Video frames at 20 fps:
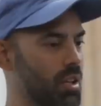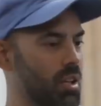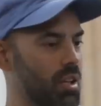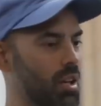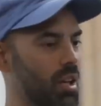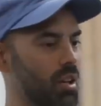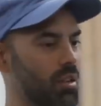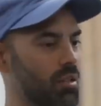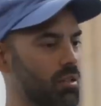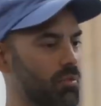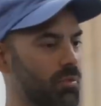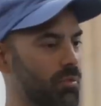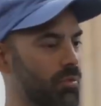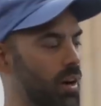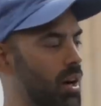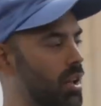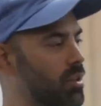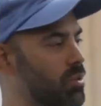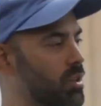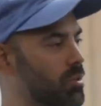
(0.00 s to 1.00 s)
he had a
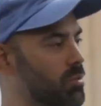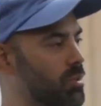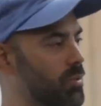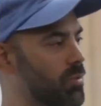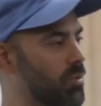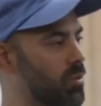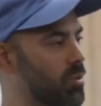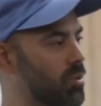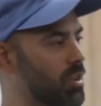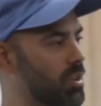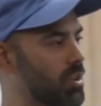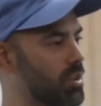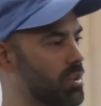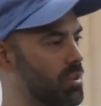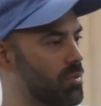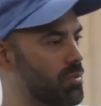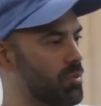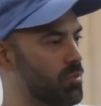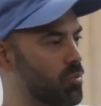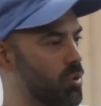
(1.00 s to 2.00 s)
following before he
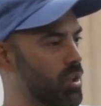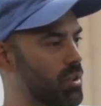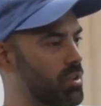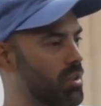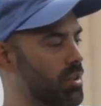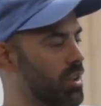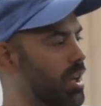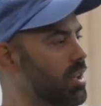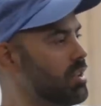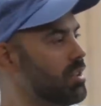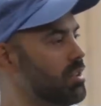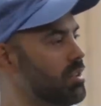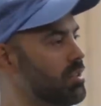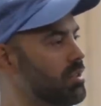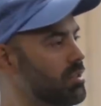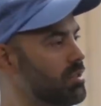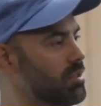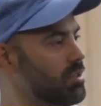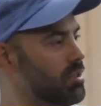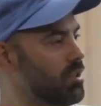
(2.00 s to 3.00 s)
even went to
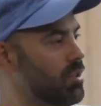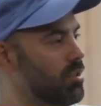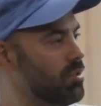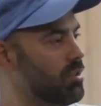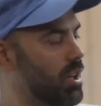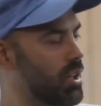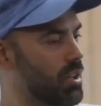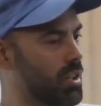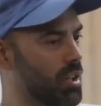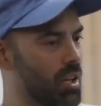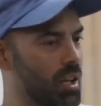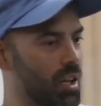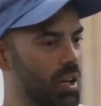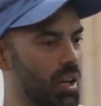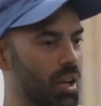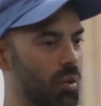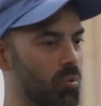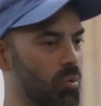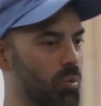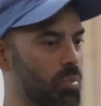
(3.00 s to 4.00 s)
Nike. You mm. know, like
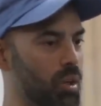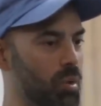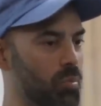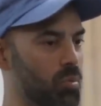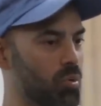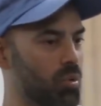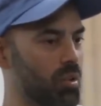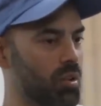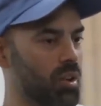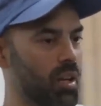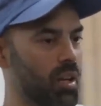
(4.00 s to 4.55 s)
and when people were